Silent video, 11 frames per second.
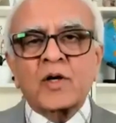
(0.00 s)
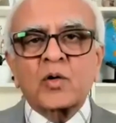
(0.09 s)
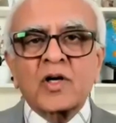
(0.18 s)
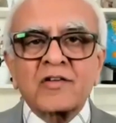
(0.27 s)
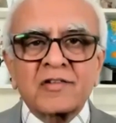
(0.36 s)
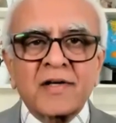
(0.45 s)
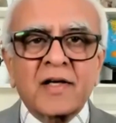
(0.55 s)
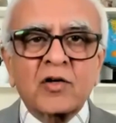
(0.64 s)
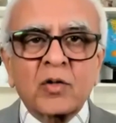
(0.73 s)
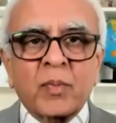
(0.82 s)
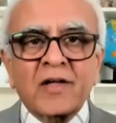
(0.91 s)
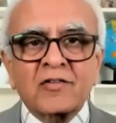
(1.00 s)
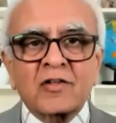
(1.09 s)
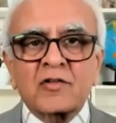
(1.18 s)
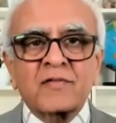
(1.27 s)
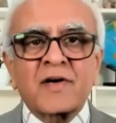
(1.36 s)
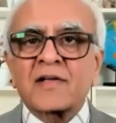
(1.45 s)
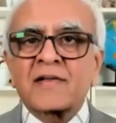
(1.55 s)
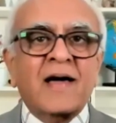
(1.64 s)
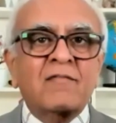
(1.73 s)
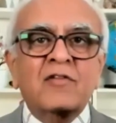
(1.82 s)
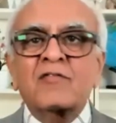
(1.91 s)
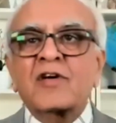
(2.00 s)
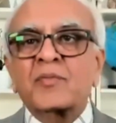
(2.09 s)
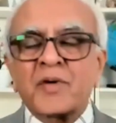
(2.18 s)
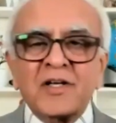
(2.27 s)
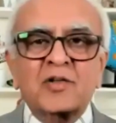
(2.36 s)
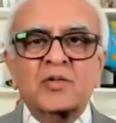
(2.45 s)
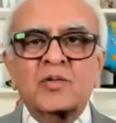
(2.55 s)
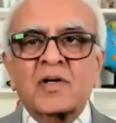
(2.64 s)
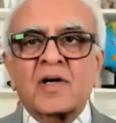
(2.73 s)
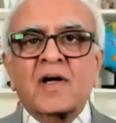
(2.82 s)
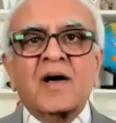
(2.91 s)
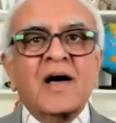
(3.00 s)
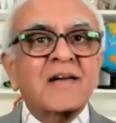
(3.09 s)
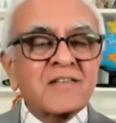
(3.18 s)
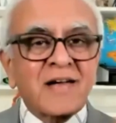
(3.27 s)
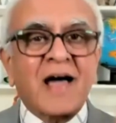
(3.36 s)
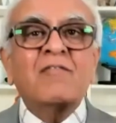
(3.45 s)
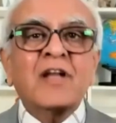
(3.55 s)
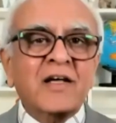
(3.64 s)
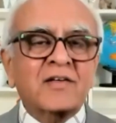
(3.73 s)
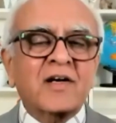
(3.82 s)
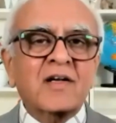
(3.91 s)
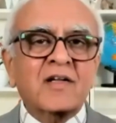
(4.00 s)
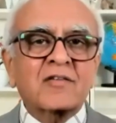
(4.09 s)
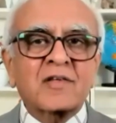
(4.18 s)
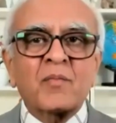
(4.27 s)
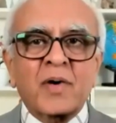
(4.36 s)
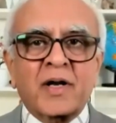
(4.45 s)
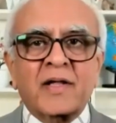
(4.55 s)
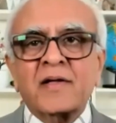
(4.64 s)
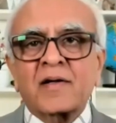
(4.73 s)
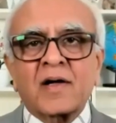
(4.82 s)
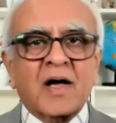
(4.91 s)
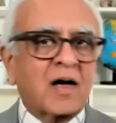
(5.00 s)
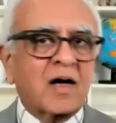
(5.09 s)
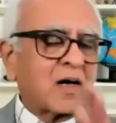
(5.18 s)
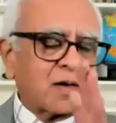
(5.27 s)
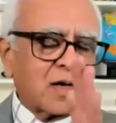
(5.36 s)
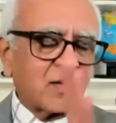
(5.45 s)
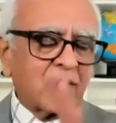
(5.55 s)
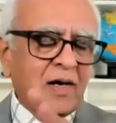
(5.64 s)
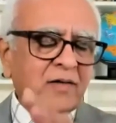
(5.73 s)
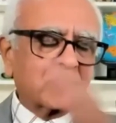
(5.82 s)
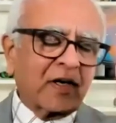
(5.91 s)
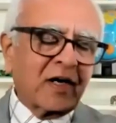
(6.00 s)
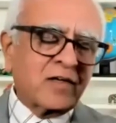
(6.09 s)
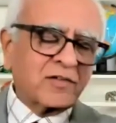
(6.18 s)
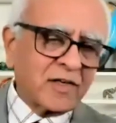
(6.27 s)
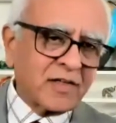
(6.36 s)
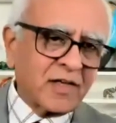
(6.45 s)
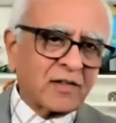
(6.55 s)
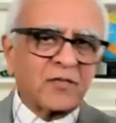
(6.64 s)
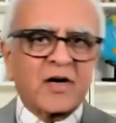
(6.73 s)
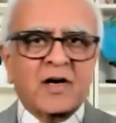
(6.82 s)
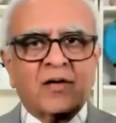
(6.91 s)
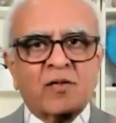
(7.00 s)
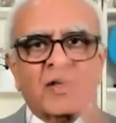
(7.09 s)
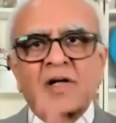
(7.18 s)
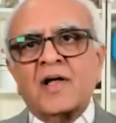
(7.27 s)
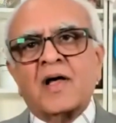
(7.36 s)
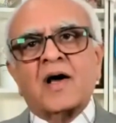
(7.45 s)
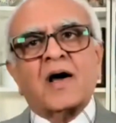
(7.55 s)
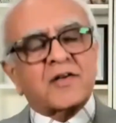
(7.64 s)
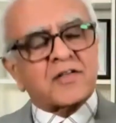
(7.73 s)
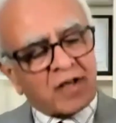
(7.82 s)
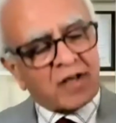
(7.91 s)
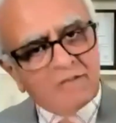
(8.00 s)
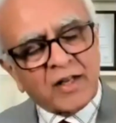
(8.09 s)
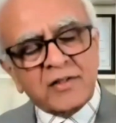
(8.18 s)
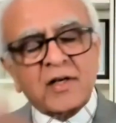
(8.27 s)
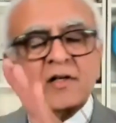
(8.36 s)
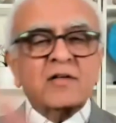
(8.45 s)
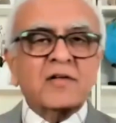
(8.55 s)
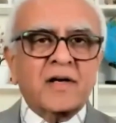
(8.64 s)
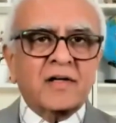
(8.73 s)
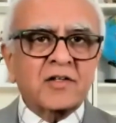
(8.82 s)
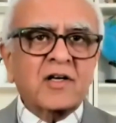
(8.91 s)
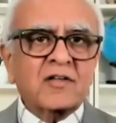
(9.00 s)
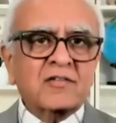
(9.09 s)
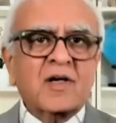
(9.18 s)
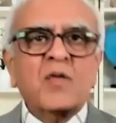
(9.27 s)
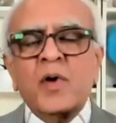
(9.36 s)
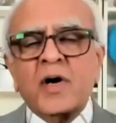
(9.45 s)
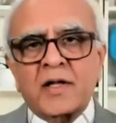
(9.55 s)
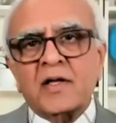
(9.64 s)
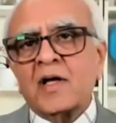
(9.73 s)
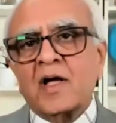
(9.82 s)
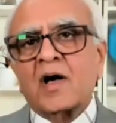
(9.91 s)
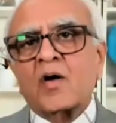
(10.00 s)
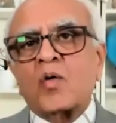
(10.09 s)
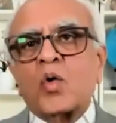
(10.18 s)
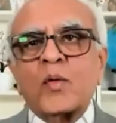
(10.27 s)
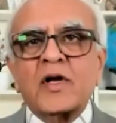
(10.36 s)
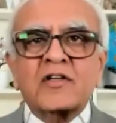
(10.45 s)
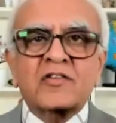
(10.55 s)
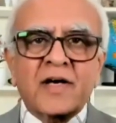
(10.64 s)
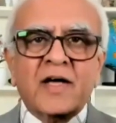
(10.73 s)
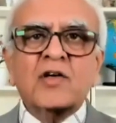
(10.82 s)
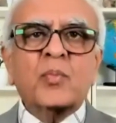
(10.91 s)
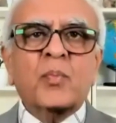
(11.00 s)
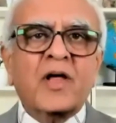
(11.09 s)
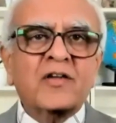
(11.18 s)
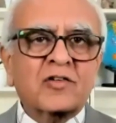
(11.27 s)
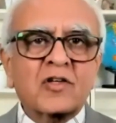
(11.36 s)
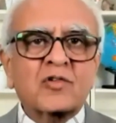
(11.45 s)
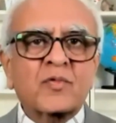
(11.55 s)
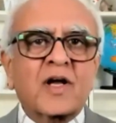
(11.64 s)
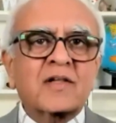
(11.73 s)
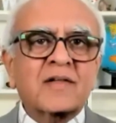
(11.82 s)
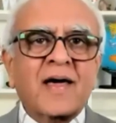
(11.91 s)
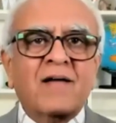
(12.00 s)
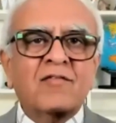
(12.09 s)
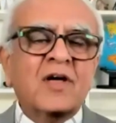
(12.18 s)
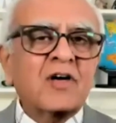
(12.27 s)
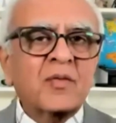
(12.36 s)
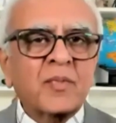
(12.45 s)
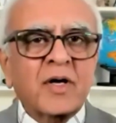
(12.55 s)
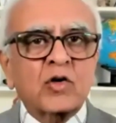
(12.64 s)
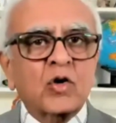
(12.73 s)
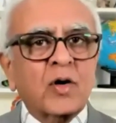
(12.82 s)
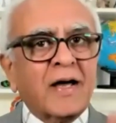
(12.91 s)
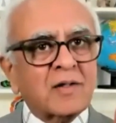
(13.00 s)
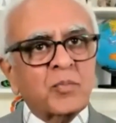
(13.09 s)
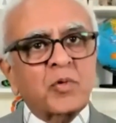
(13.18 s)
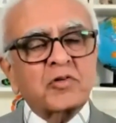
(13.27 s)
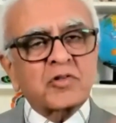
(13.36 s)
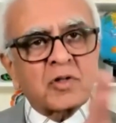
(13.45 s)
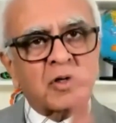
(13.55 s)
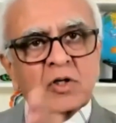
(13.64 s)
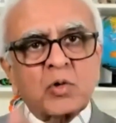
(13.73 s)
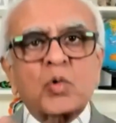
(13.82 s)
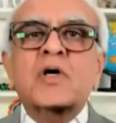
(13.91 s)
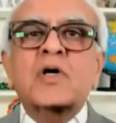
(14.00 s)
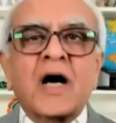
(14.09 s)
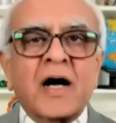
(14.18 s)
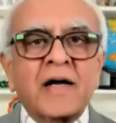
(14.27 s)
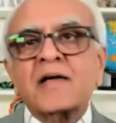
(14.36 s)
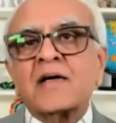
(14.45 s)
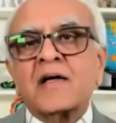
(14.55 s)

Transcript: only send you to places where they have never been to. A travel agent is somebody, I said the other way around. A travel agent is somebody who will send you to places where they have never been to, as opposed to a tour guide